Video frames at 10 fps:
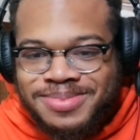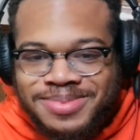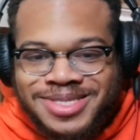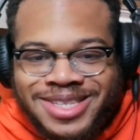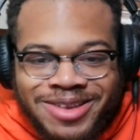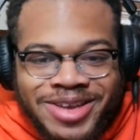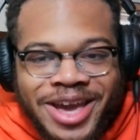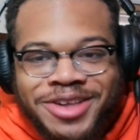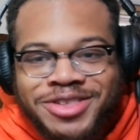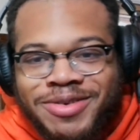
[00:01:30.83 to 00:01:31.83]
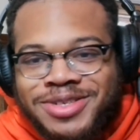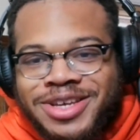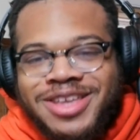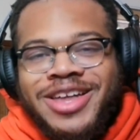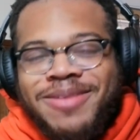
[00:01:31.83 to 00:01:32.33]
And the intro is kind of
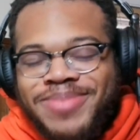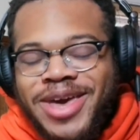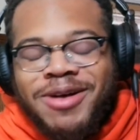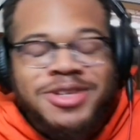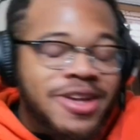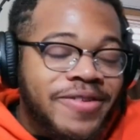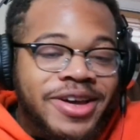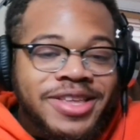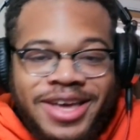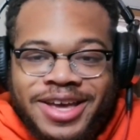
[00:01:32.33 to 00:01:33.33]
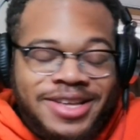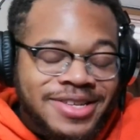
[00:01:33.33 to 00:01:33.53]
like pale, stuff like that.